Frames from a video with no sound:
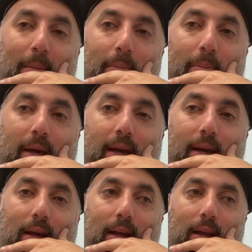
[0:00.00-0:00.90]

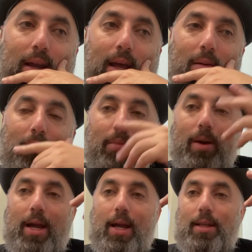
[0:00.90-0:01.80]
big name
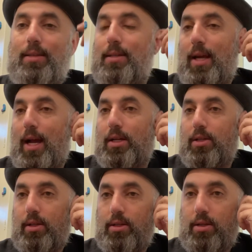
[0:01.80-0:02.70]
brands. He
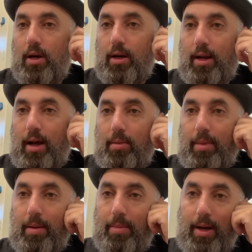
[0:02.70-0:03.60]
actually started out
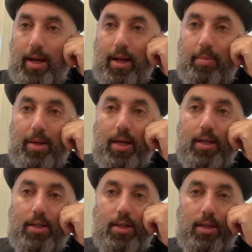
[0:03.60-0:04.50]
by buying pink
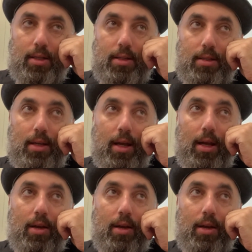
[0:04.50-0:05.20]
sheets and